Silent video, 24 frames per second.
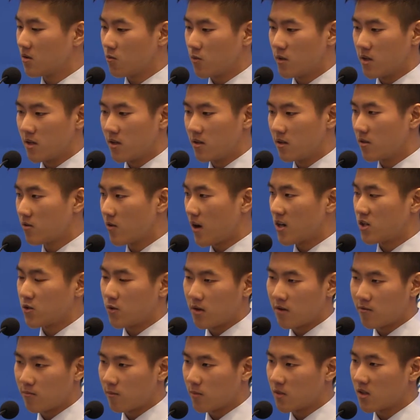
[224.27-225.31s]
We
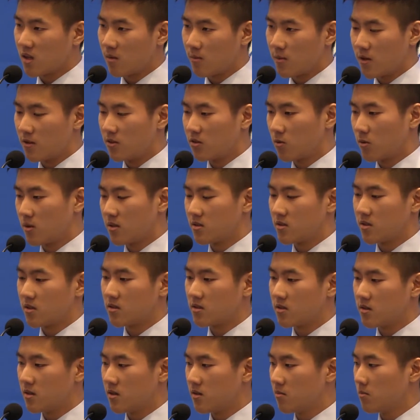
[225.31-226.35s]
graduated from Columbia in
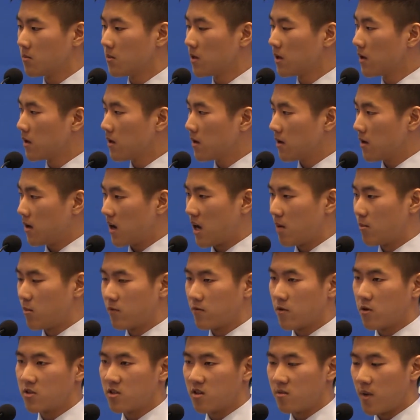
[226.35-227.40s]
2016. I'm a
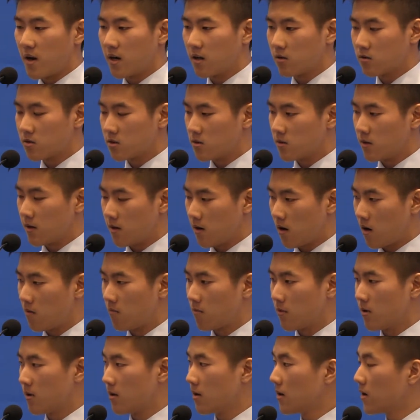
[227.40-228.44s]
first-year medical student at
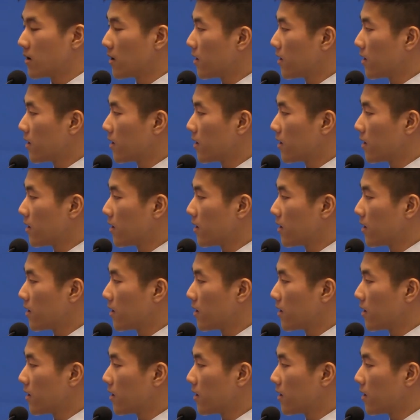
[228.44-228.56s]
Harvard.